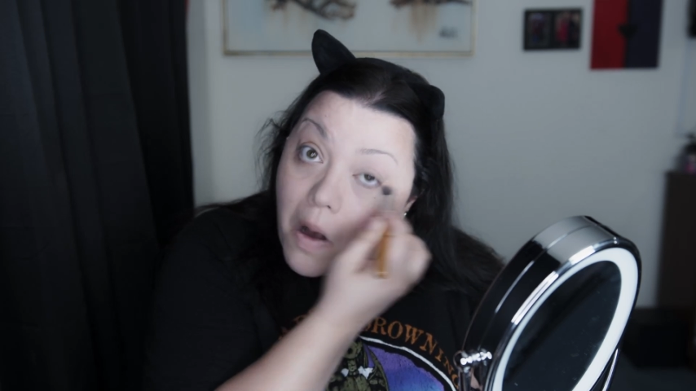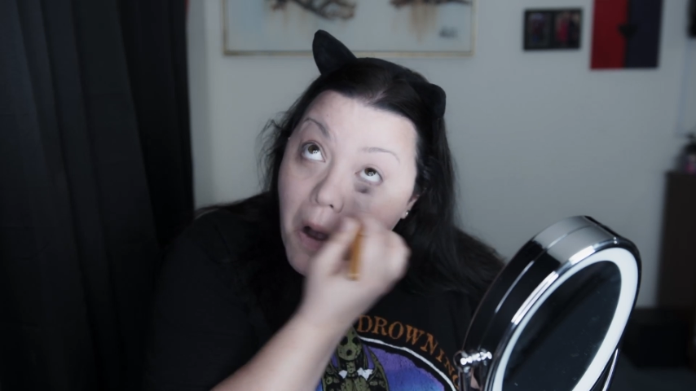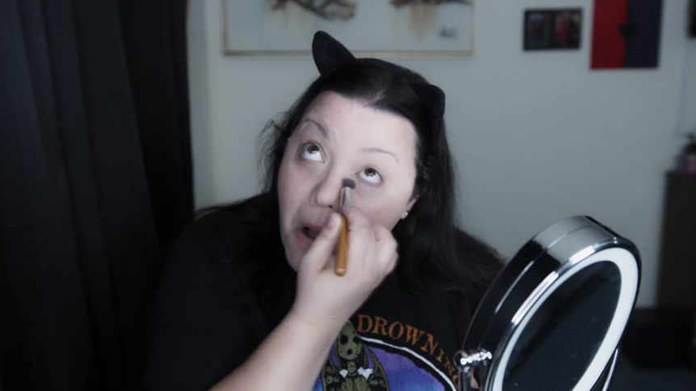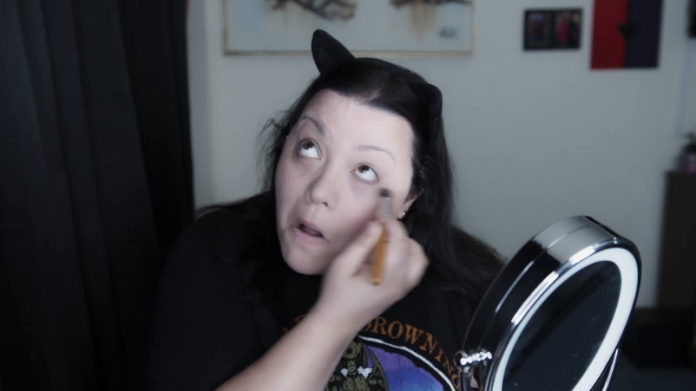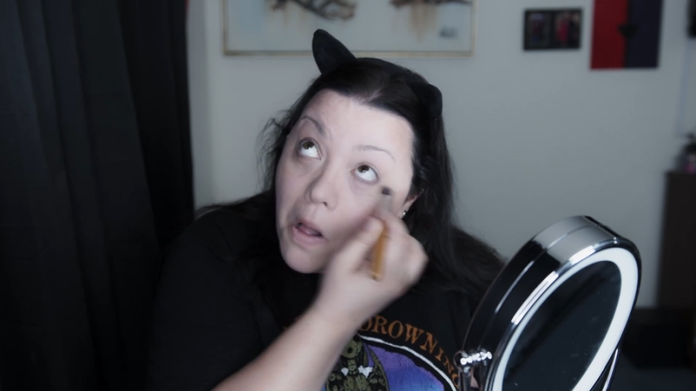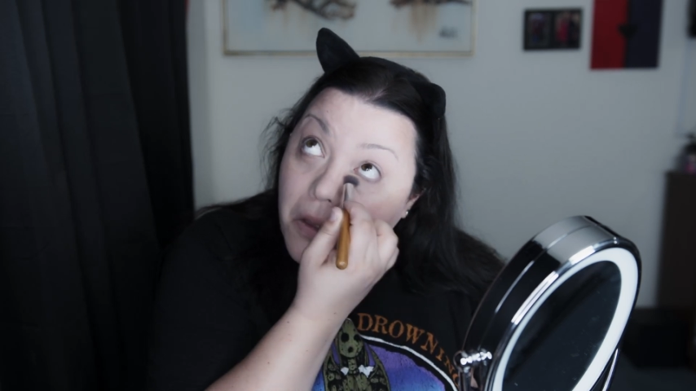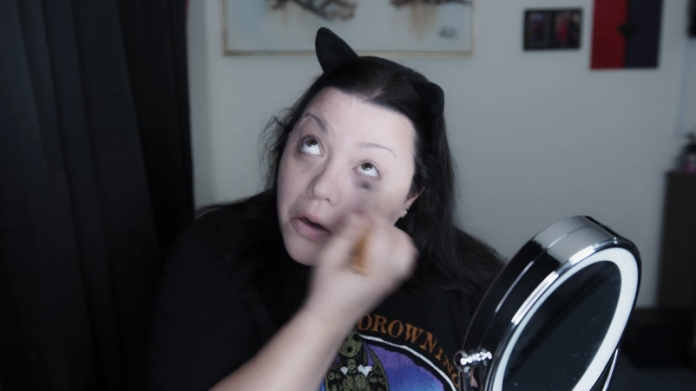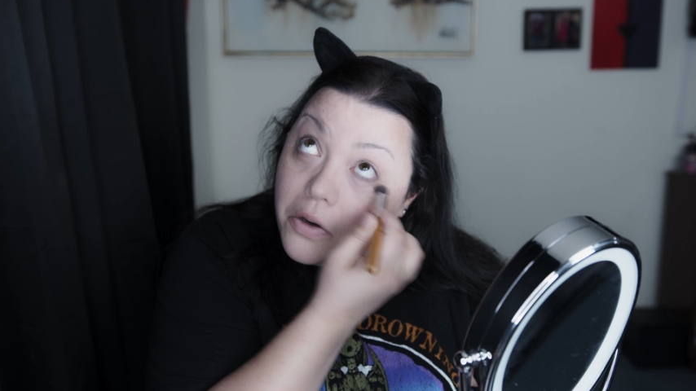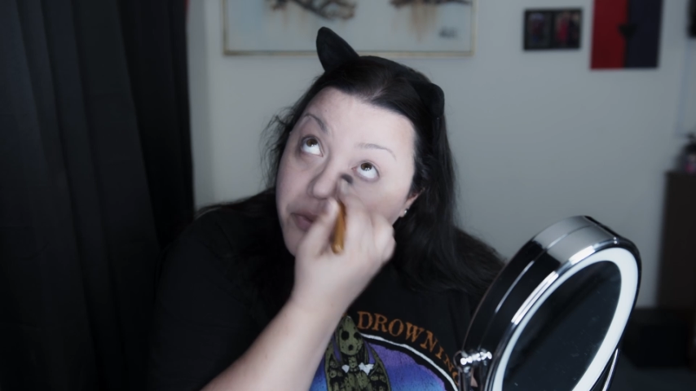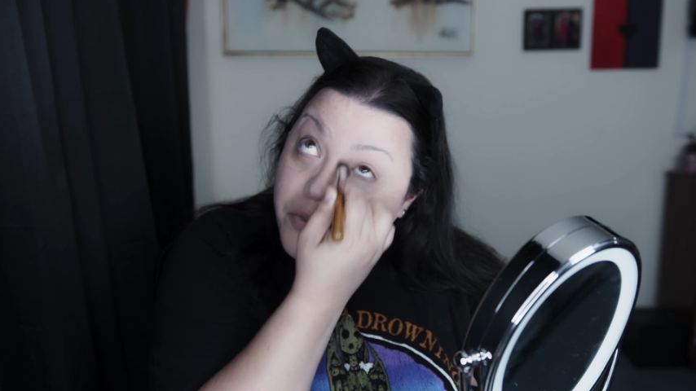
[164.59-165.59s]
all
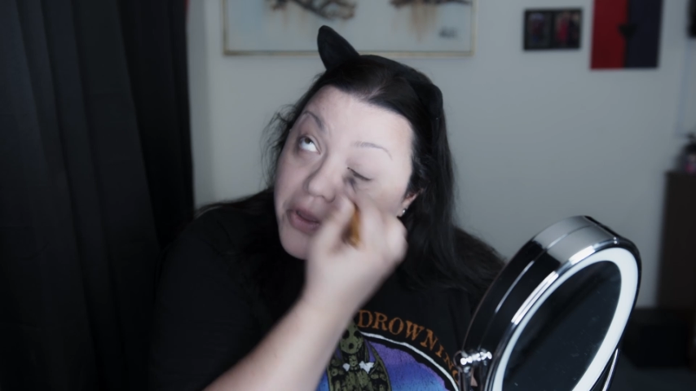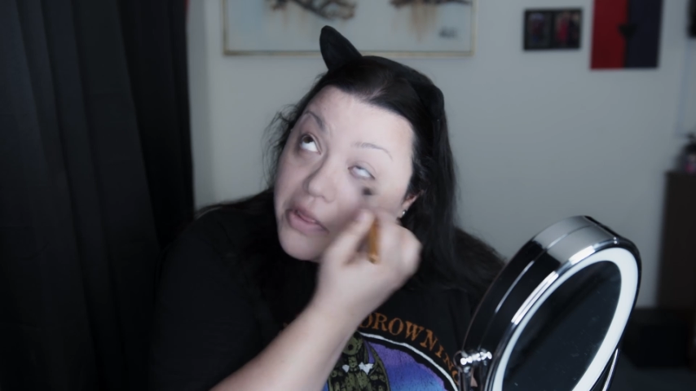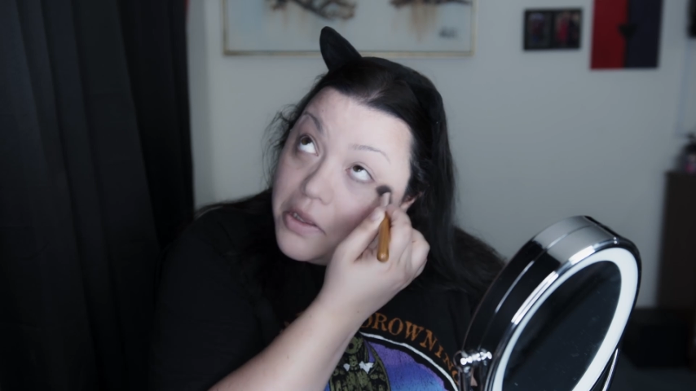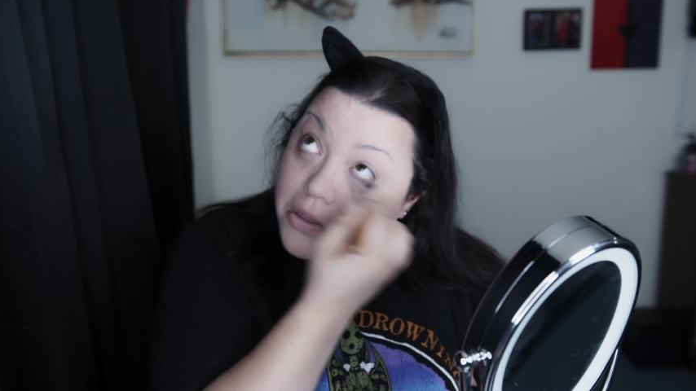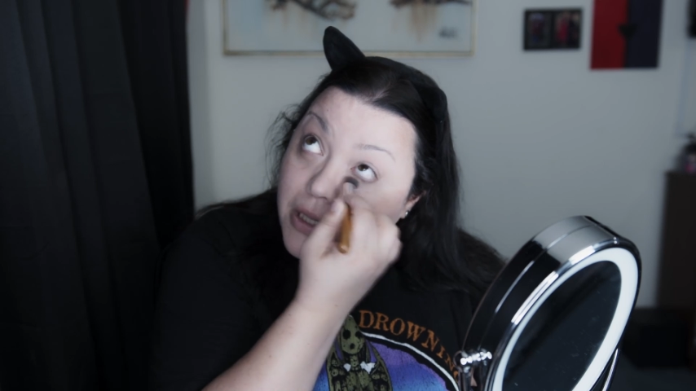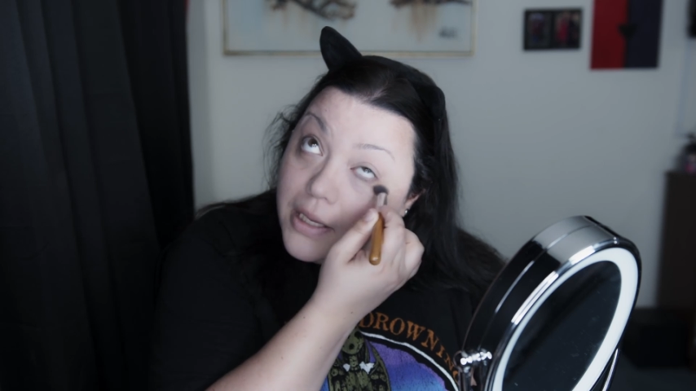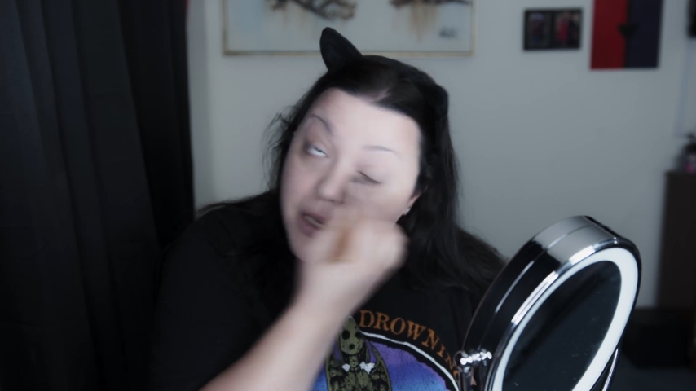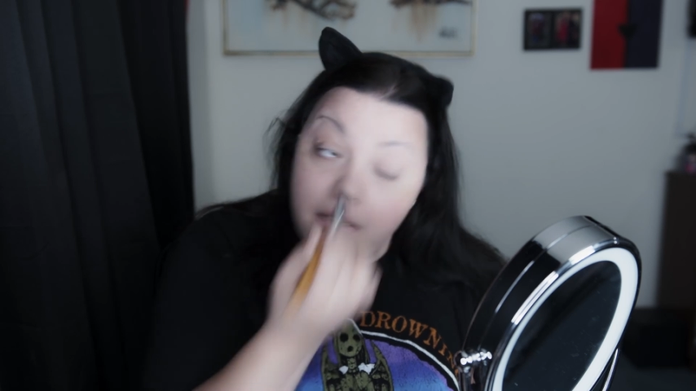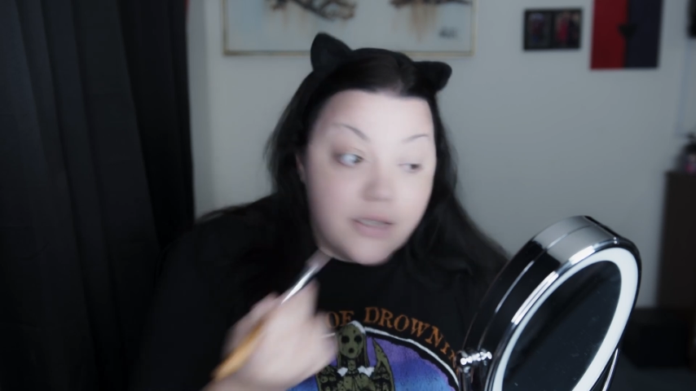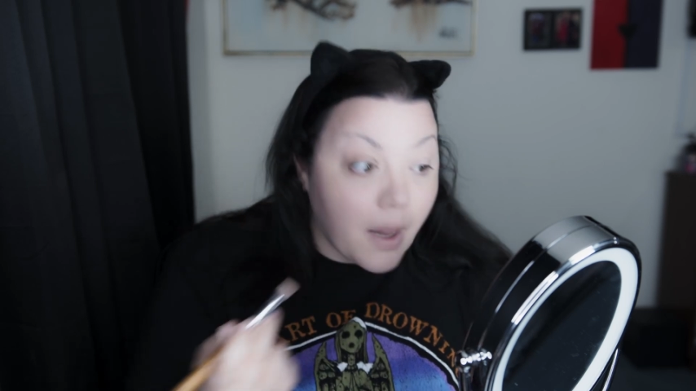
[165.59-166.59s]
over the
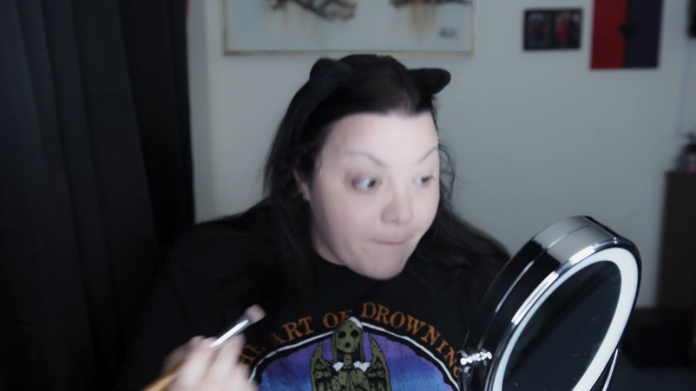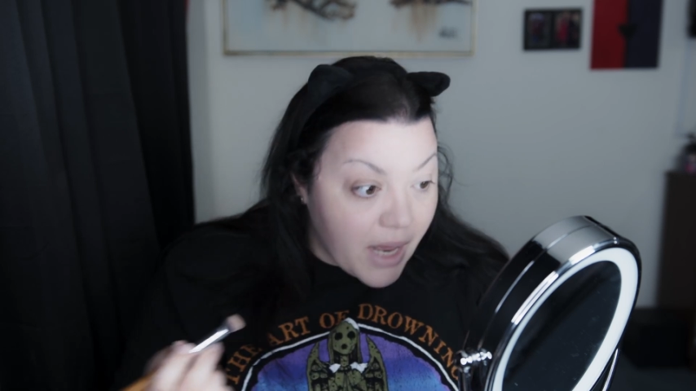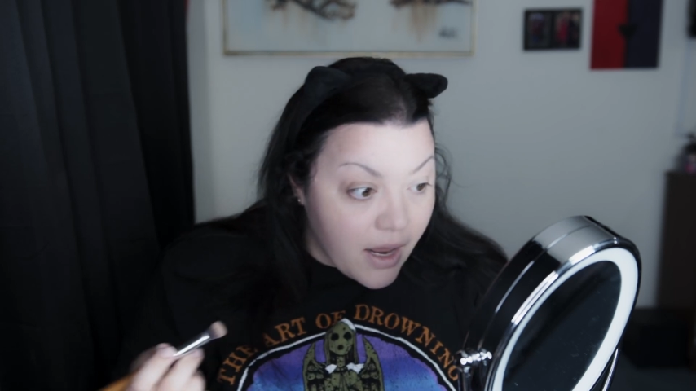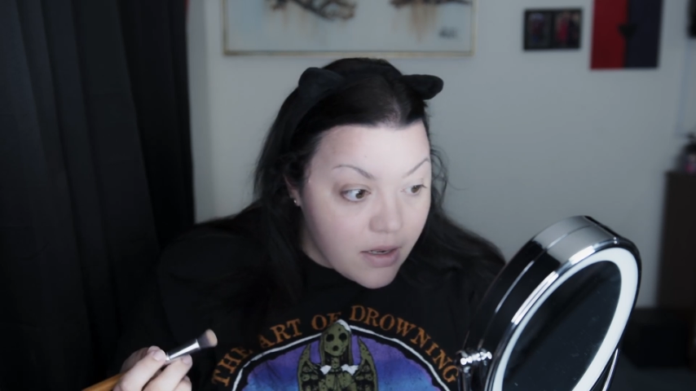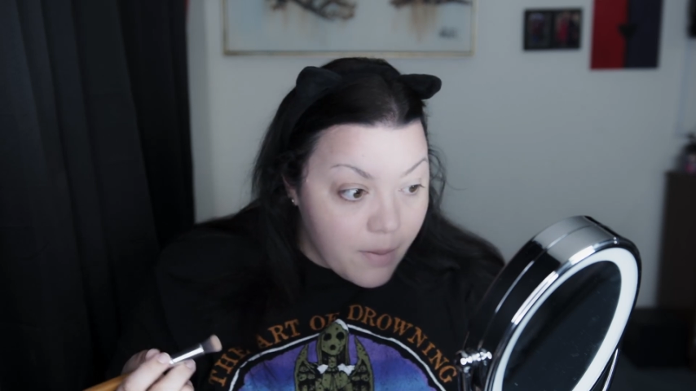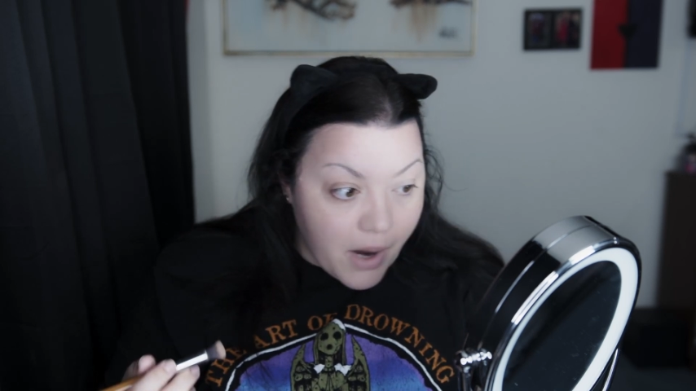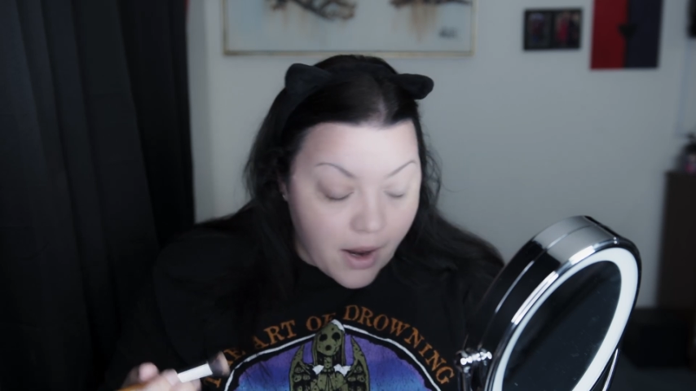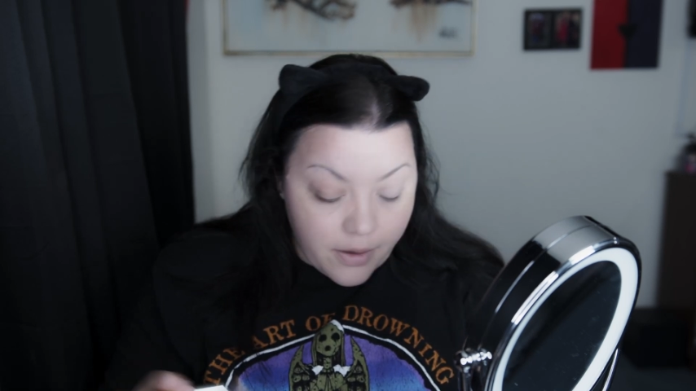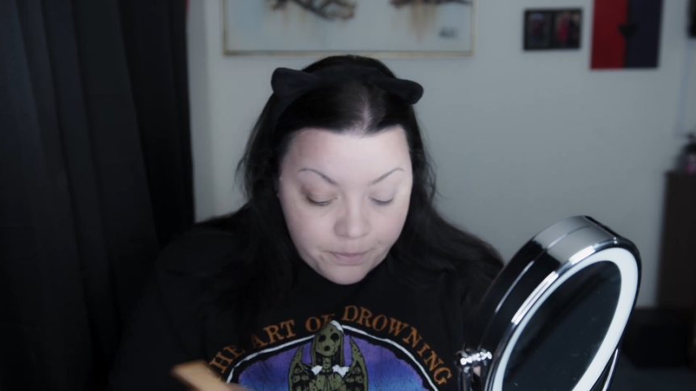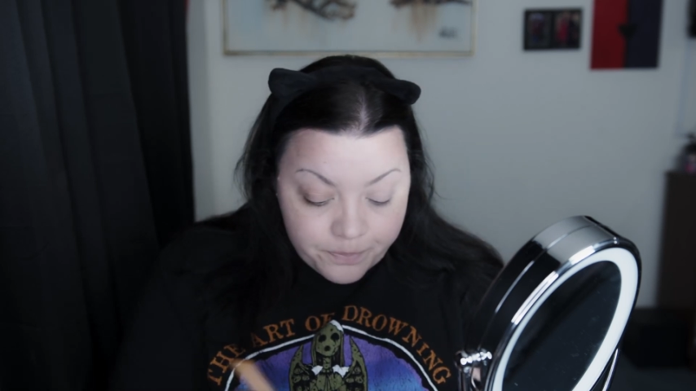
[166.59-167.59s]
lid, top and the
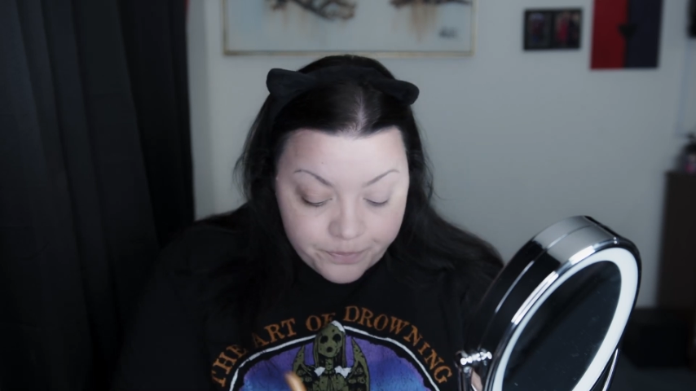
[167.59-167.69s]
bottom.